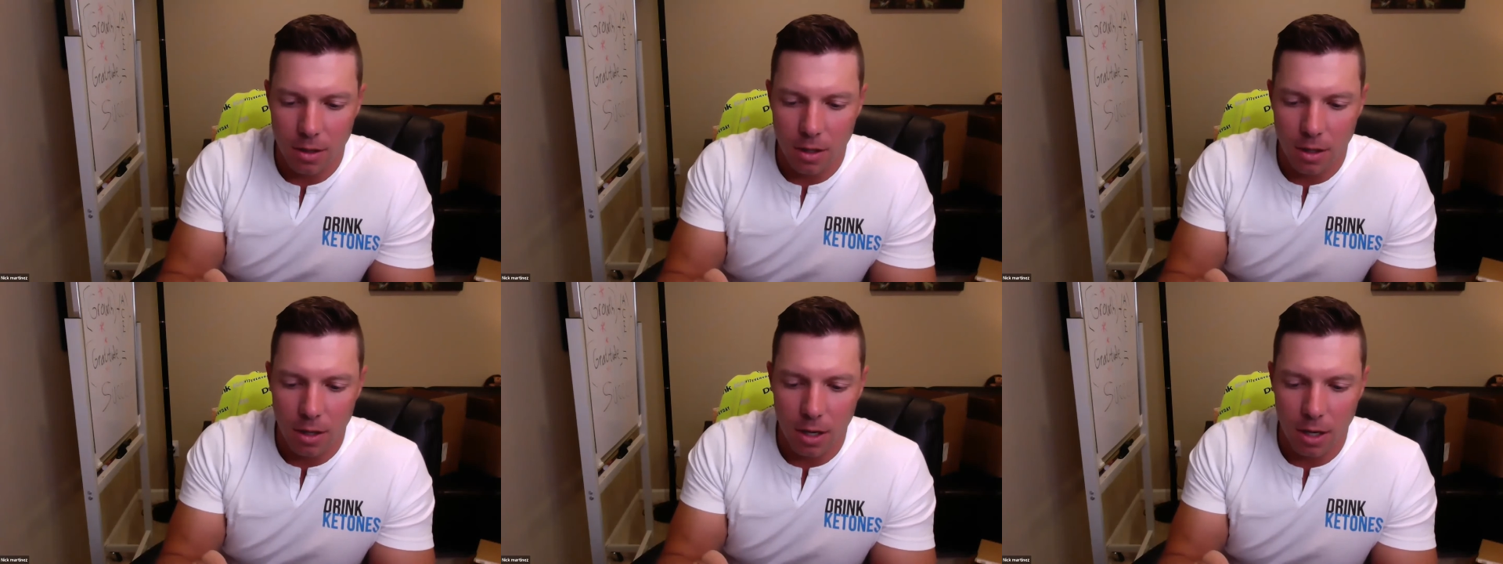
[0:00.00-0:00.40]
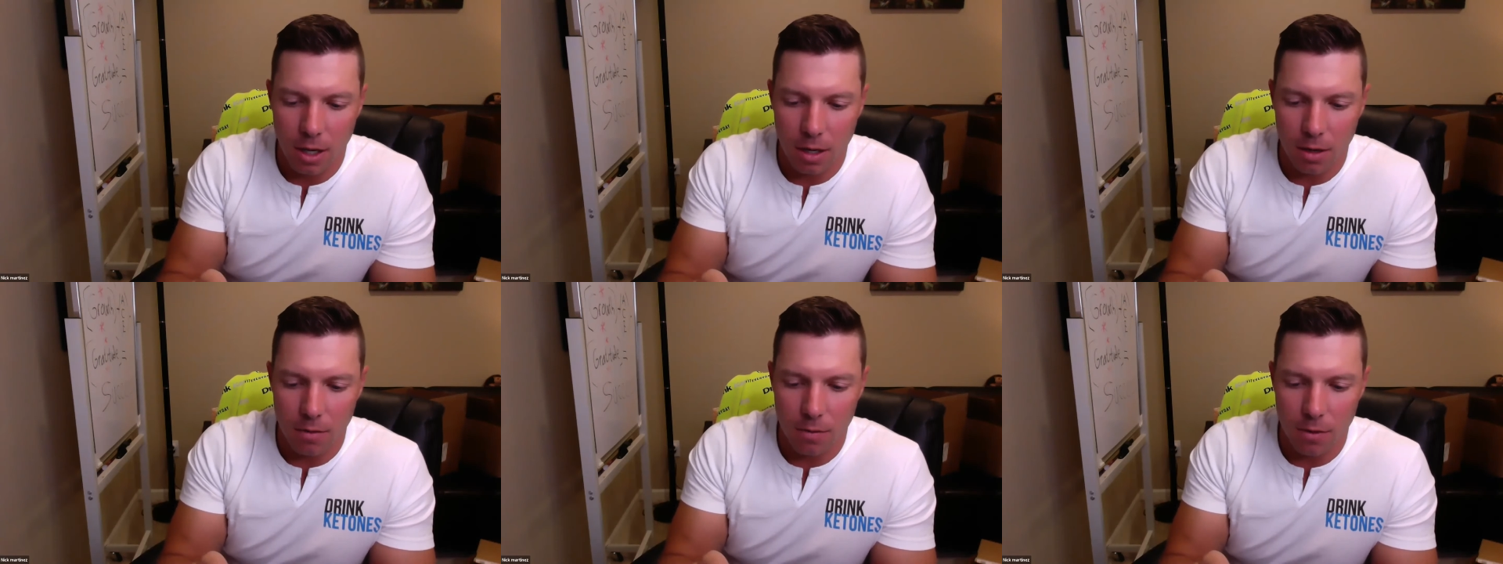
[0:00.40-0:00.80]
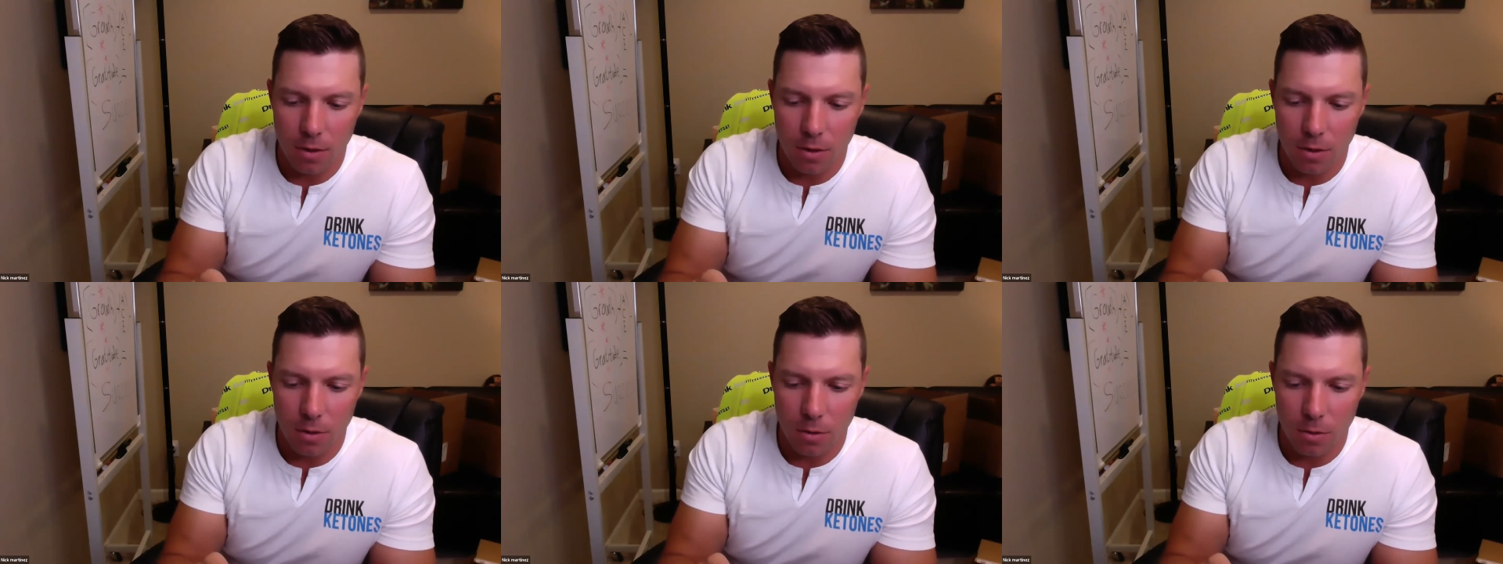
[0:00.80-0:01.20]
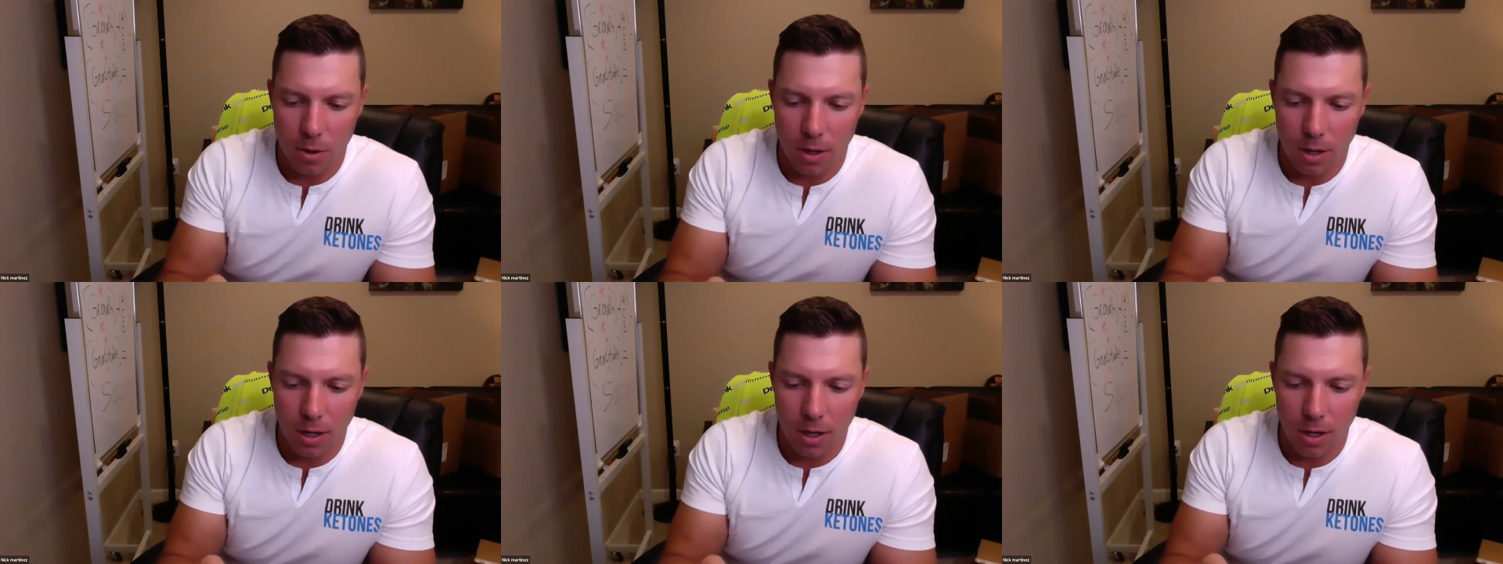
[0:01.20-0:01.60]
And if you
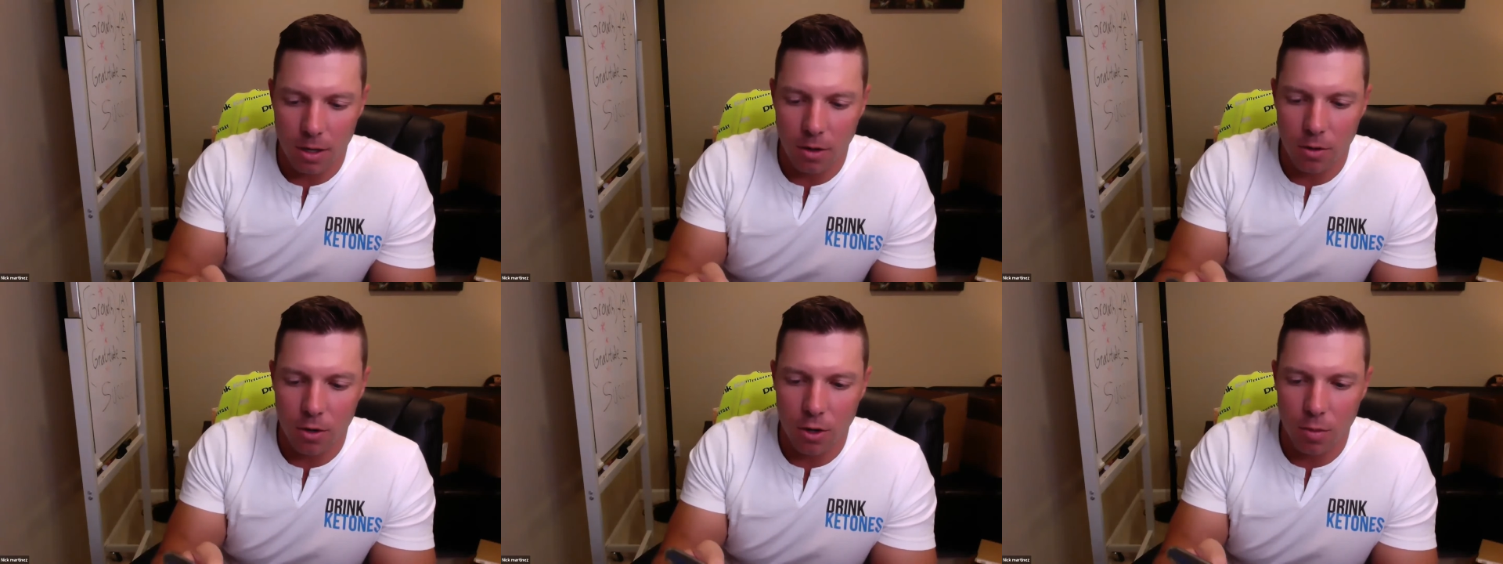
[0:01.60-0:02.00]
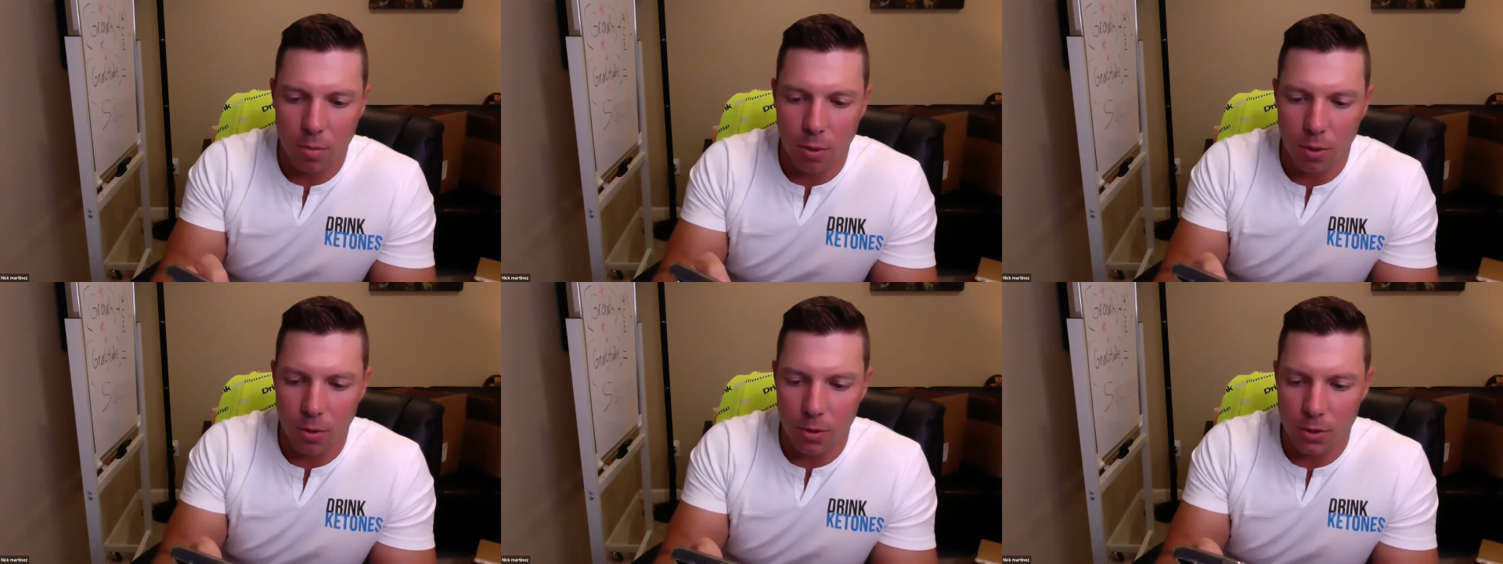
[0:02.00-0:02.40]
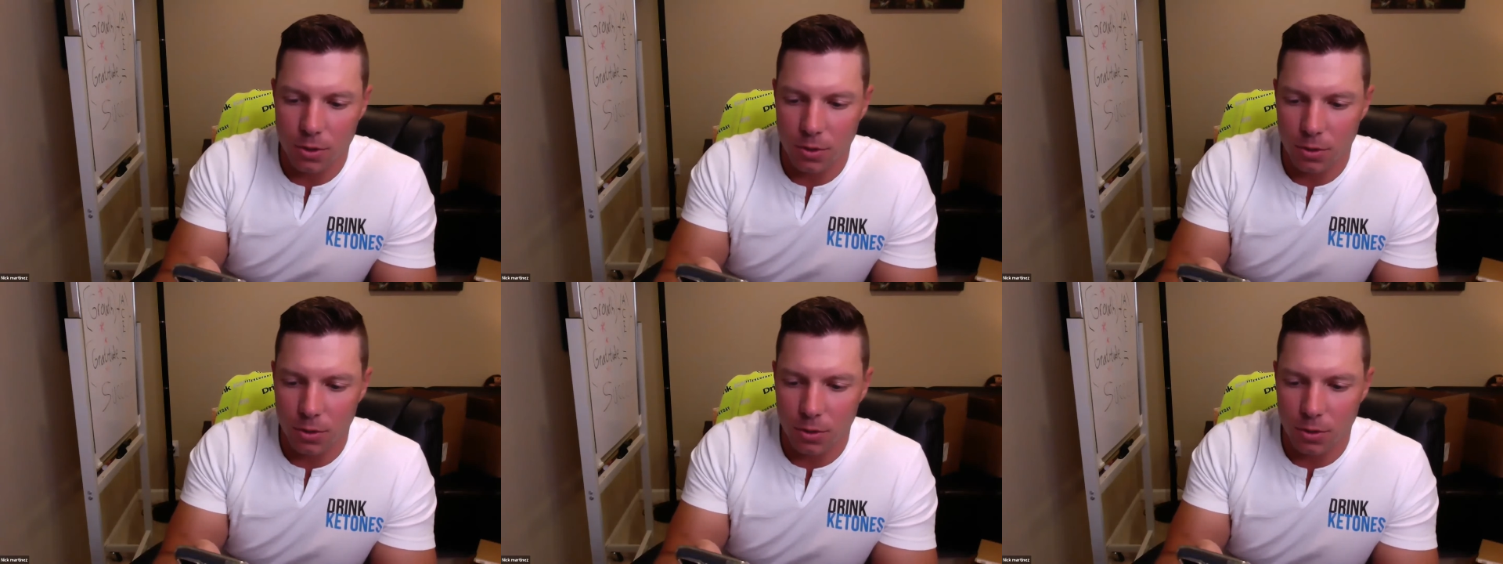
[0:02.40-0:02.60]
go to your pulse,